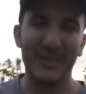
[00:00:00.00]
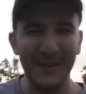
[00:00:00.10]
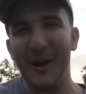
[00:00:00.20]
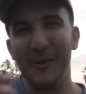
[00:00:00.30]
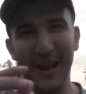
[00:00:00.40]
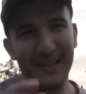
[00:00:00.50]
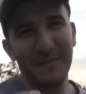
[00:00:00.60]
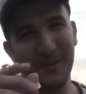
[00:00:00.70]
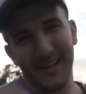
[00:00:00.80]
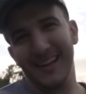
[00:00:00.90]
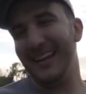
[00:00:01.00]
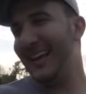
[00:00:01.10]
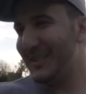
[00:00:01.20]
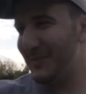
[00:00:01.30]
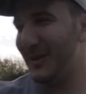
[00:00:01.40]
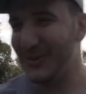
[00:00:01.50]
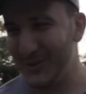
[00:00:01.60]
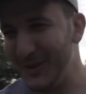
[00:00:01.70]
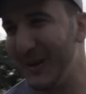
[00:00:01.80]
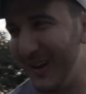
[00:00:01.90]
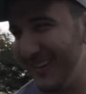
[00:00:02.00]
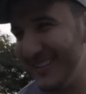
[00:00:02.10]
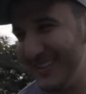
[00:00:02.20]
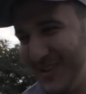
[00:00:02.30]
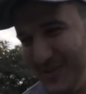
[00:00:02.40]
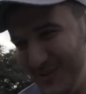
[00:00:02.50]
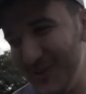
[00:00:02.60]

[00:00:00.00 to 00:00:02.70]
Somehow we end up picking Isabel's dream car, so